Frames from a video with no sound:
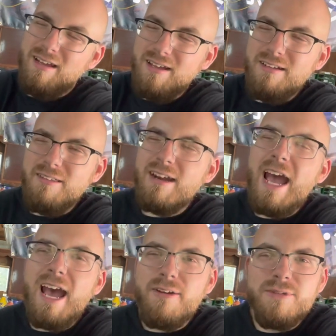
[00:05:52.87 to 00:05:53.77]
another
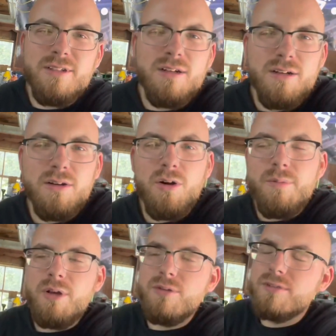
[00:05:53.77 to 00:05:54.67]
half turn
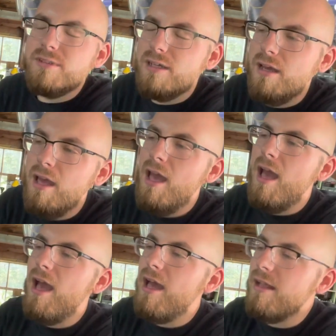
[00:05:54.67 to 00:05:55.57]
almost,
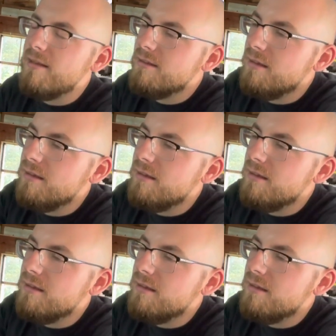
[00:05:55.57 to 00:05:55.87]
and